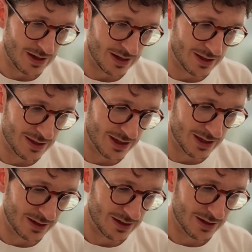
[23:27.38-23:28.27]
I
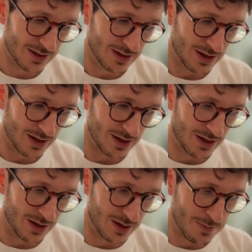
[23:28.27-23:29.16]
think
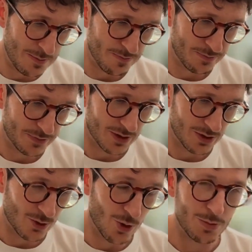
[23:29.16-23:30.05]

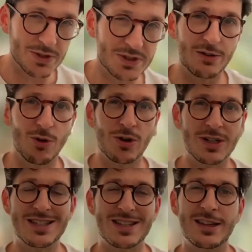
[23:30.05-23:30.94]
corporates get wrong is